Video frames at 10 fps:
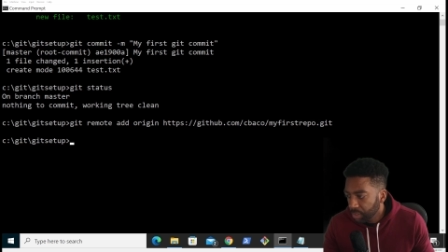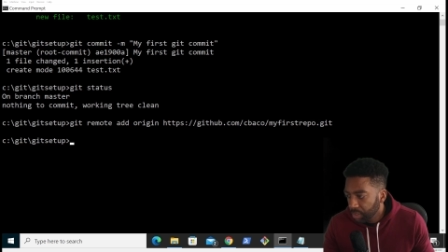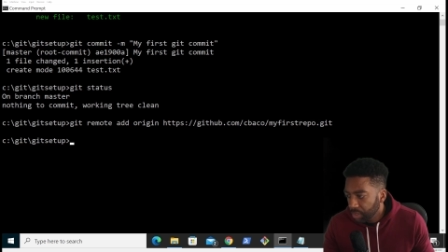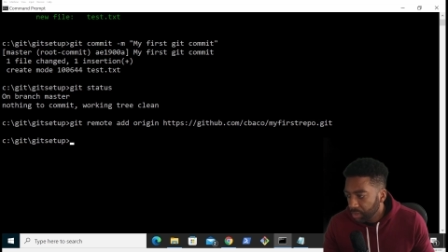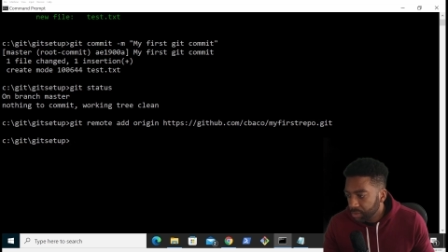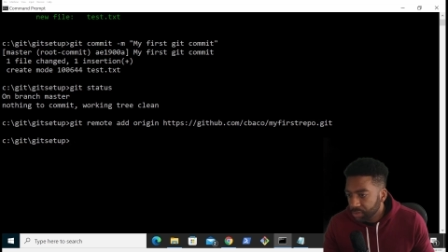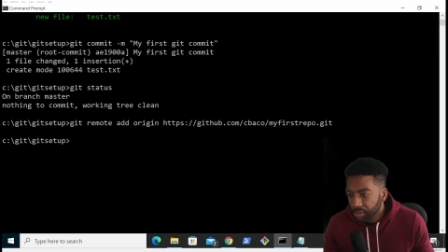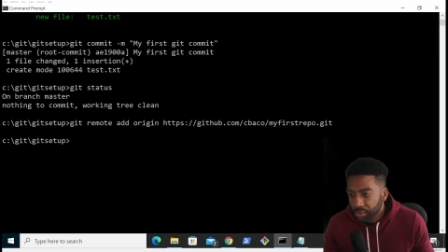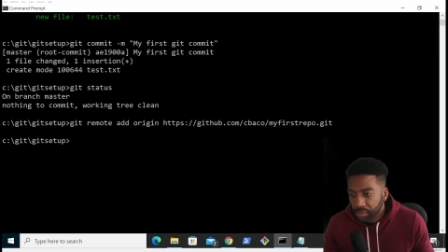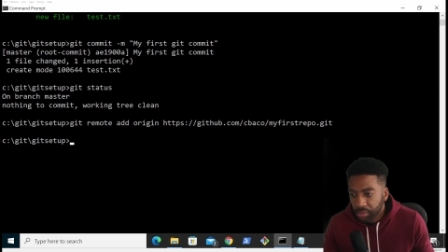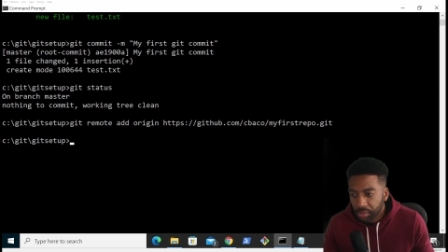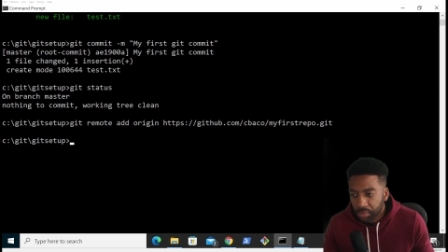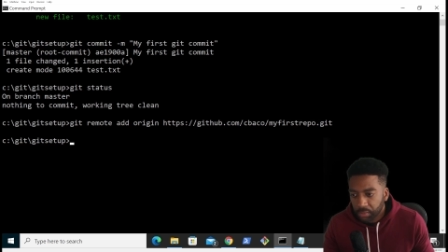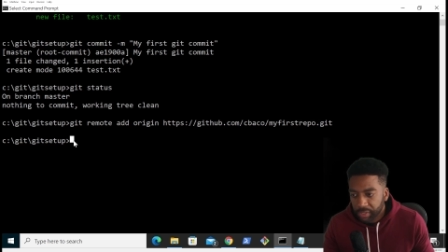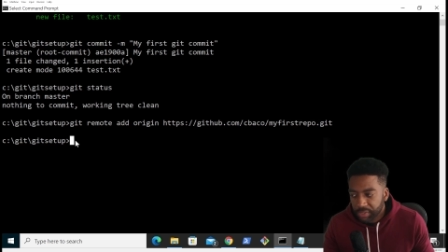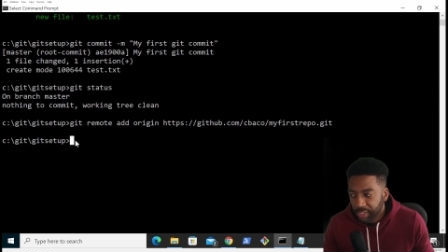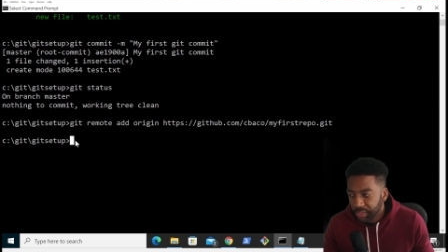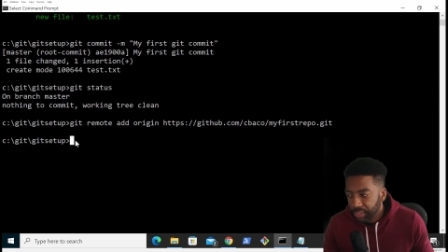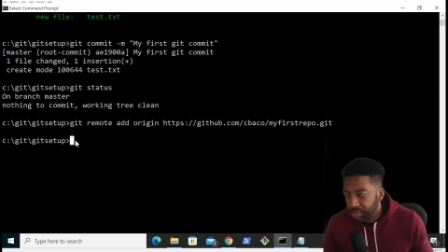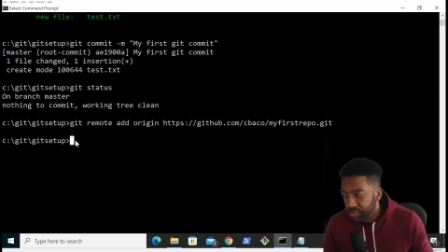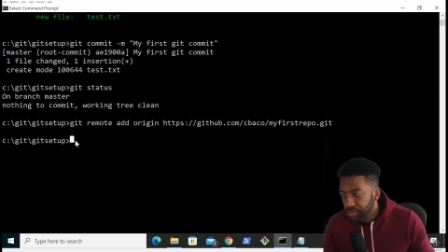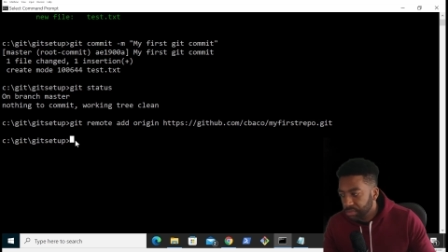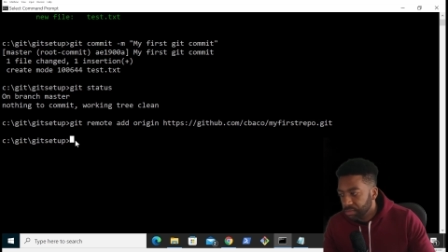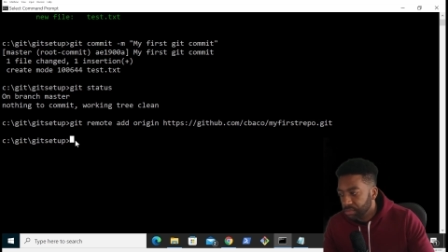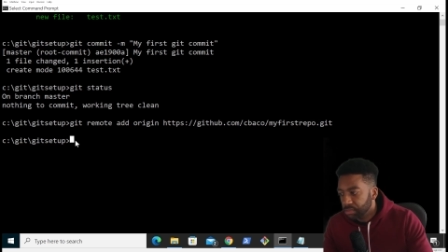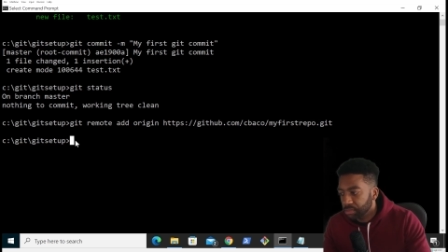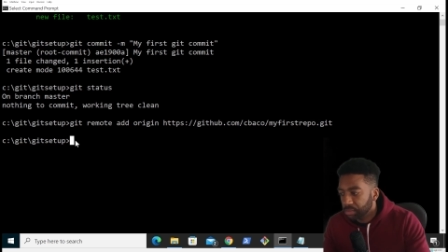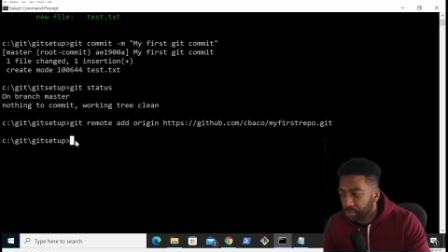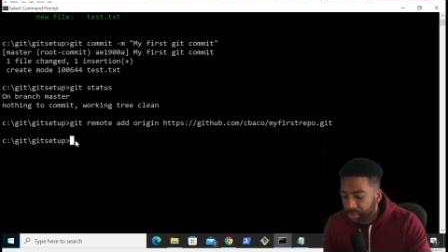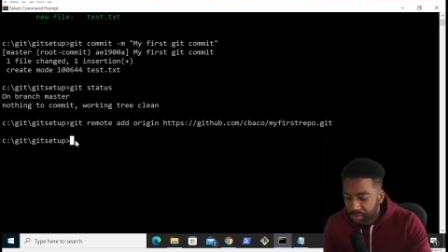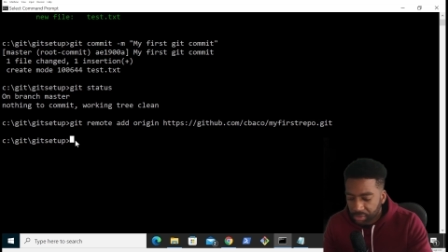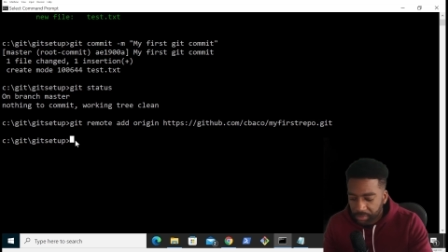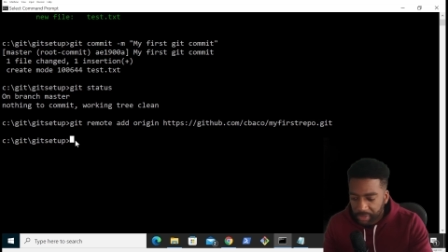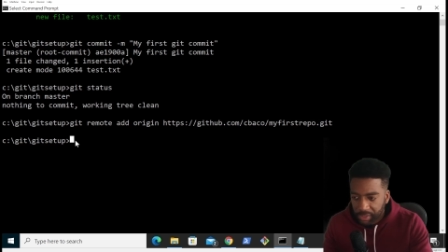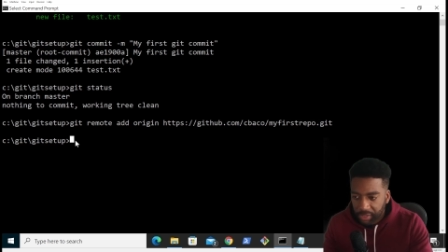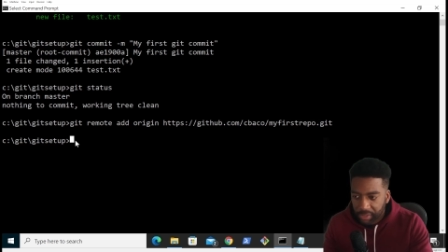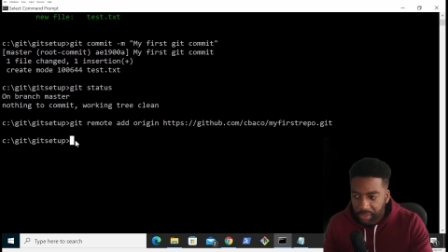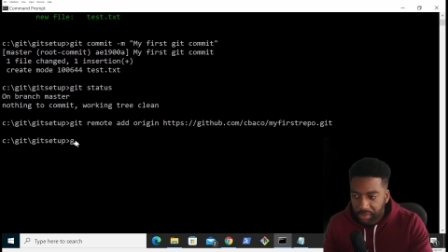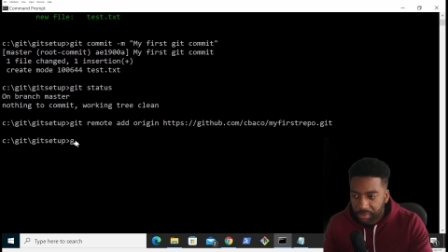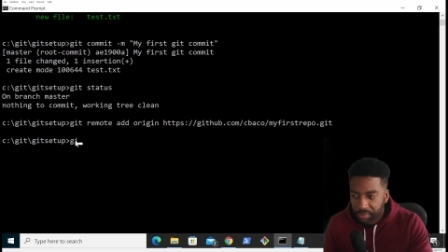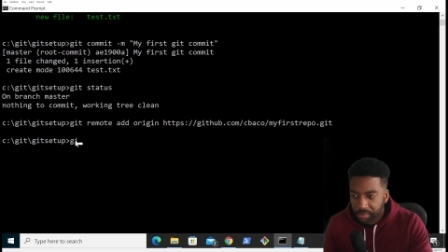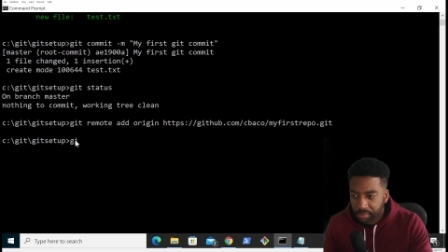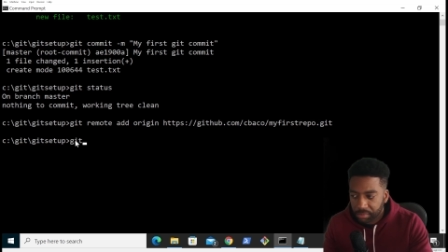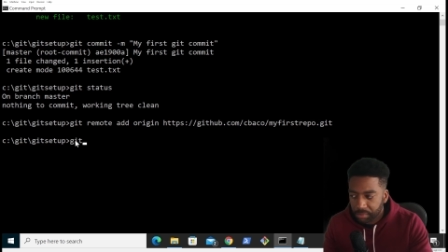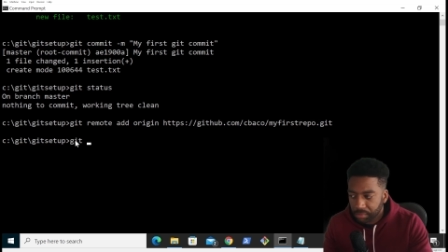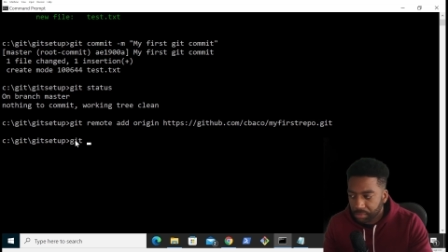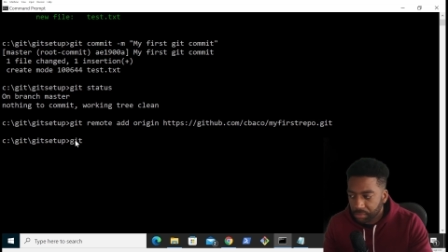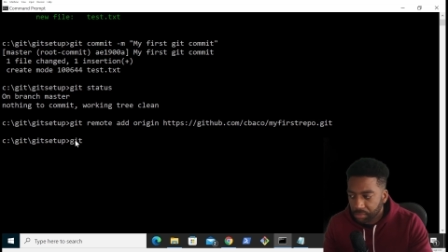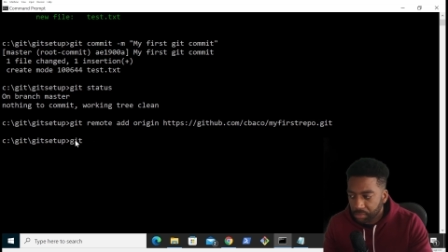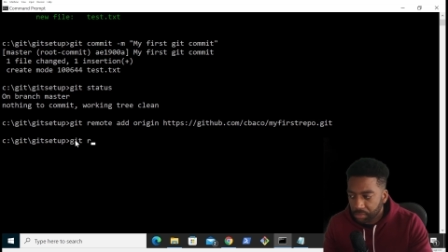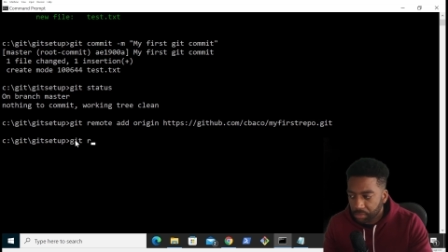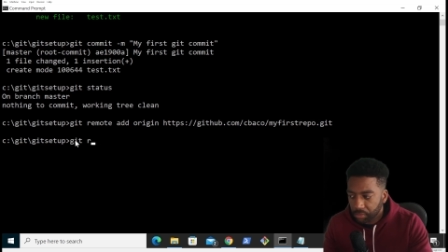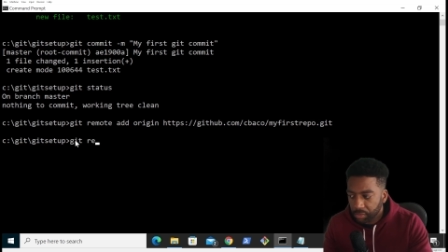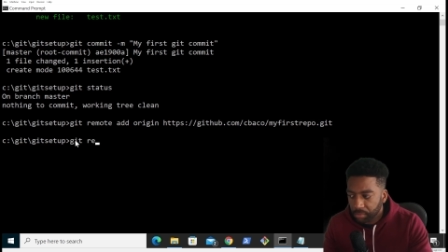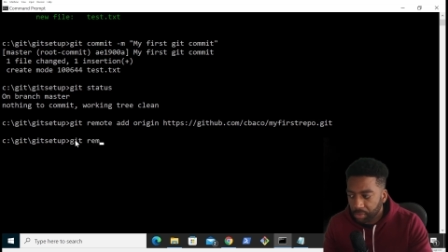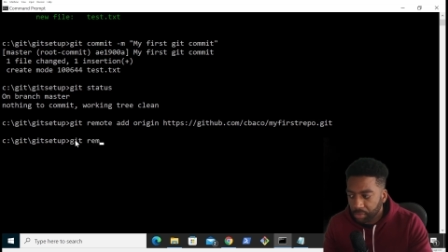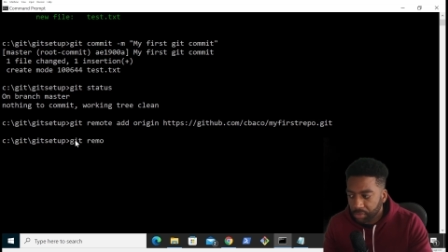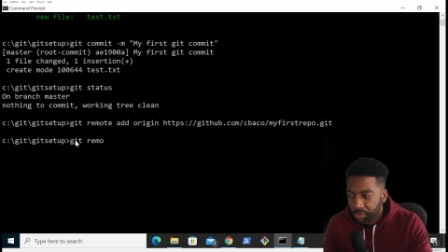And so a way to check that is to run this command git remote